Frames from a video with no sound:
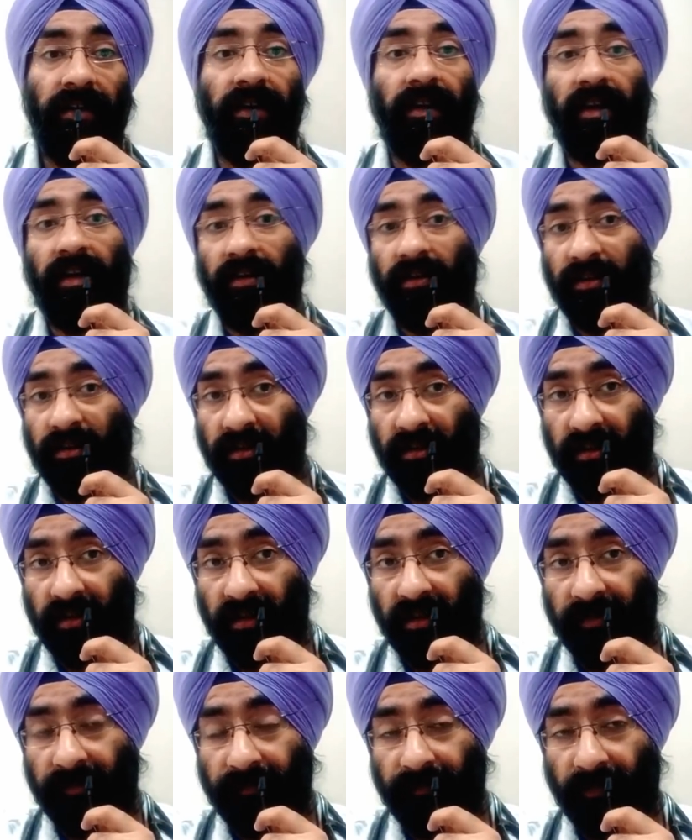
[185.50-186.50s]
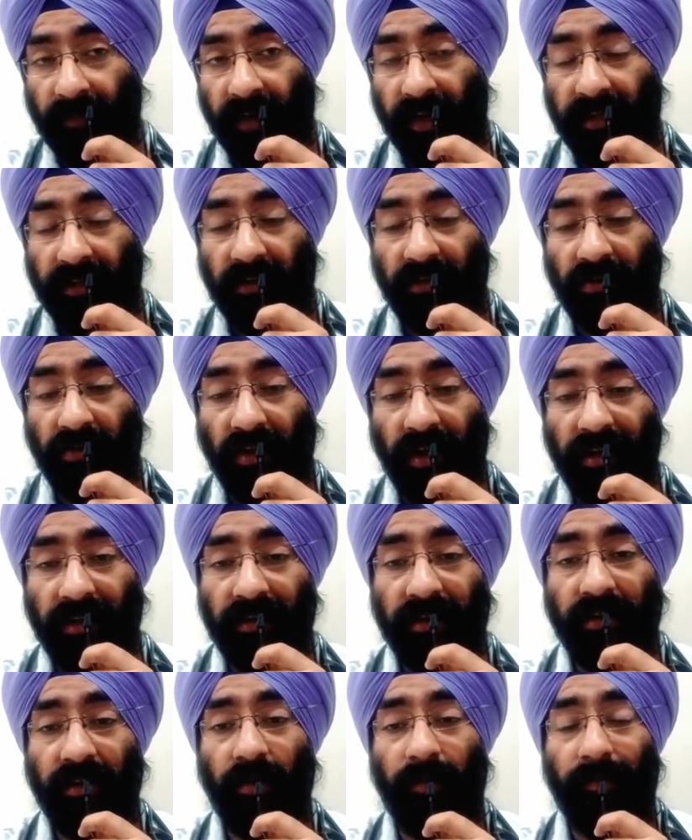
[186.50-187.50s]
drugs. Yes,
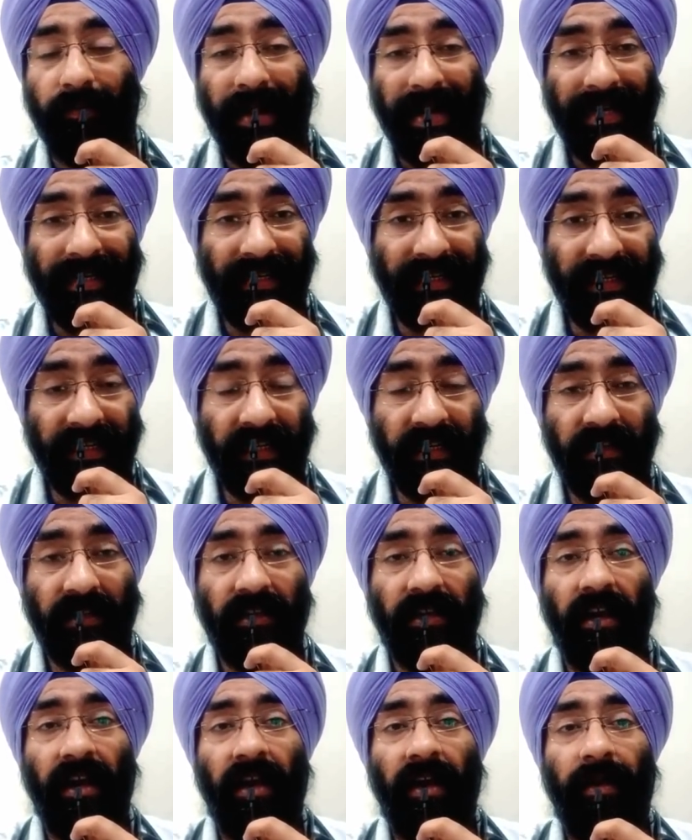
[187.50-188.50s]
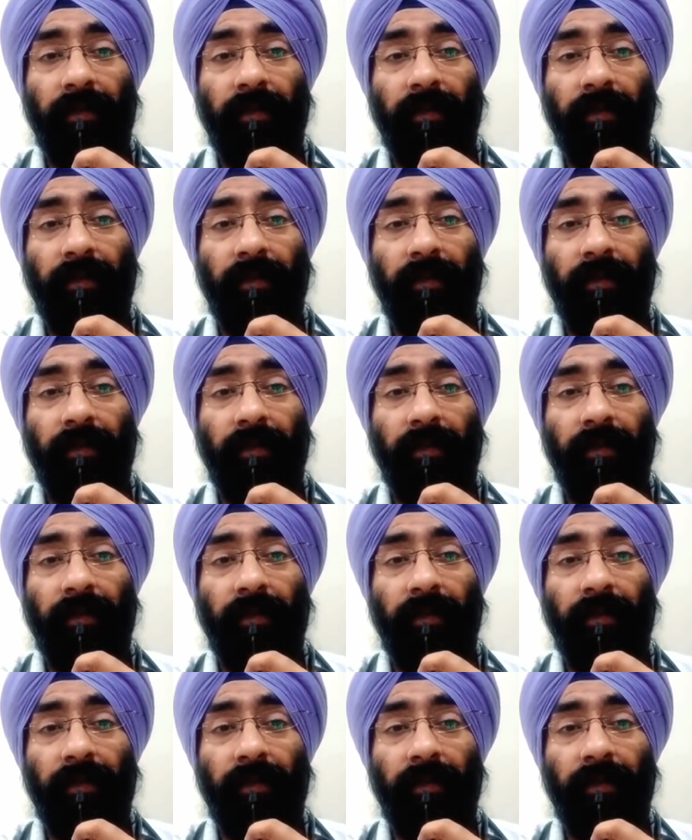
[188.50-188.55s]
drugs, medicines,